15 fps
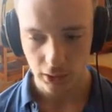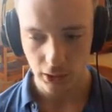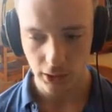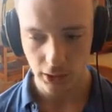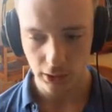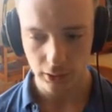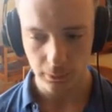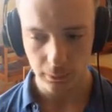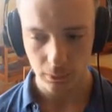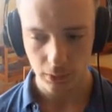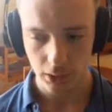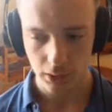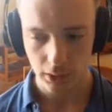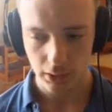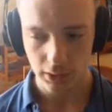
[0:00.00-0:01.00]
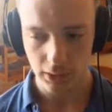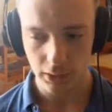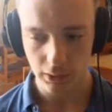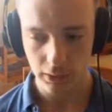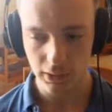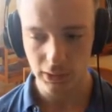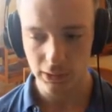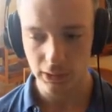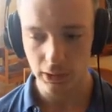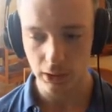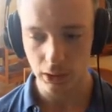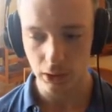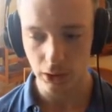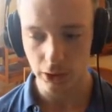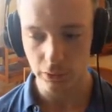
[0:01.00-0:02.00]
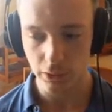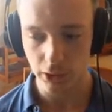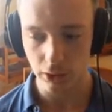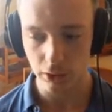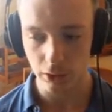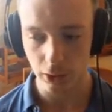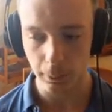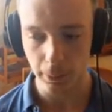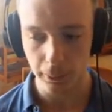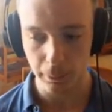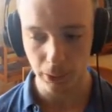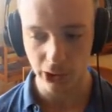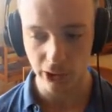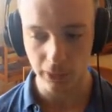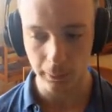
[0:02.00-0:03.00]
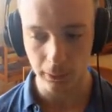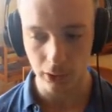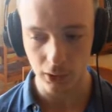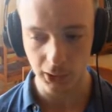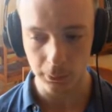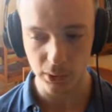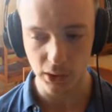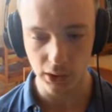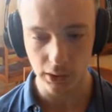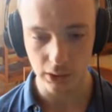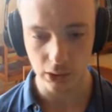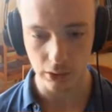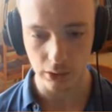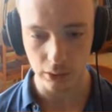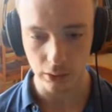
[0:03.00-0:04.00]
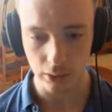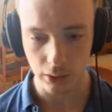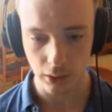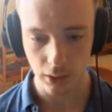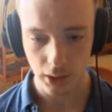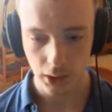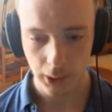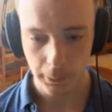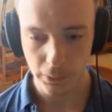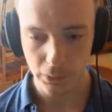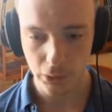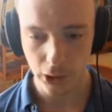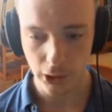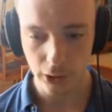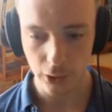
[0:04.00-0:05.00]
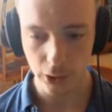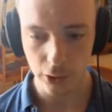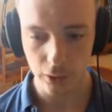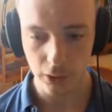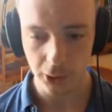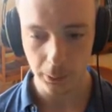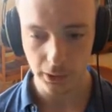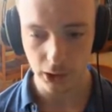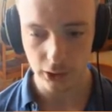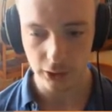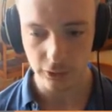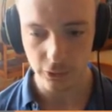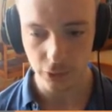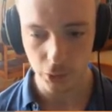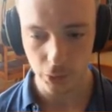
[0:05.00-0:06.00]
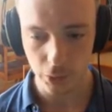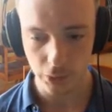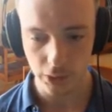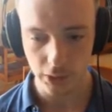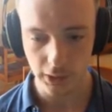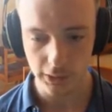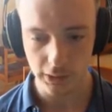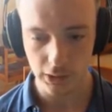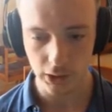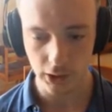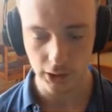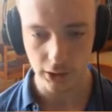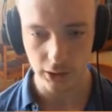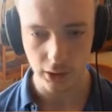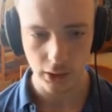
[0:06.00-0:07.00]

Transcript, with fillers: Like, since the leaves in your public QML APIs are most likely going to be controls, let's see,